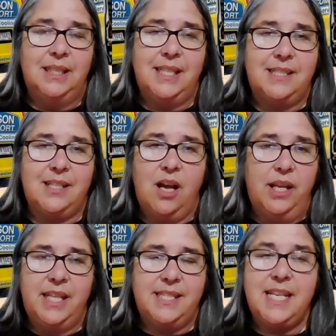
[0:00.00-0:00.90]

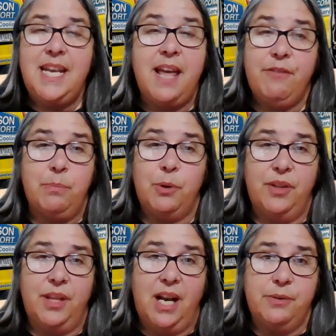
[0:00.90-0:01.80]
it's inevitable
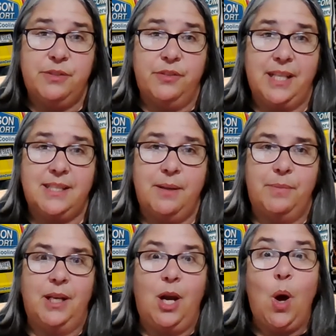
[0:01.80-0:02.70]
that I always forget
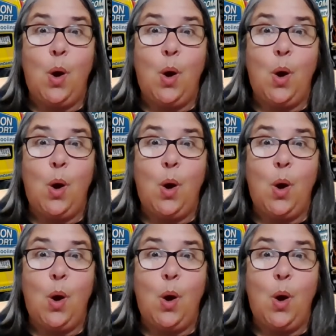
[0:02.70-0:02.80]
something.